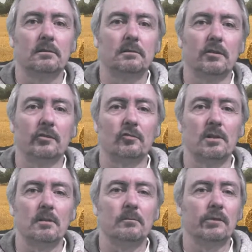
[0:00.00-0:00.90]
to
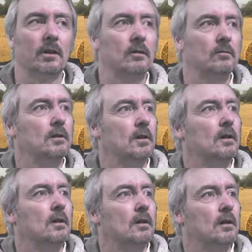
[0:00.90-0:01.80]
stream. So
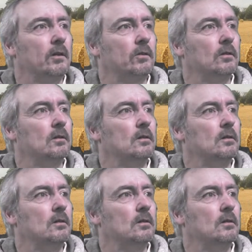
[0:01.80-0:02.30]
that's good.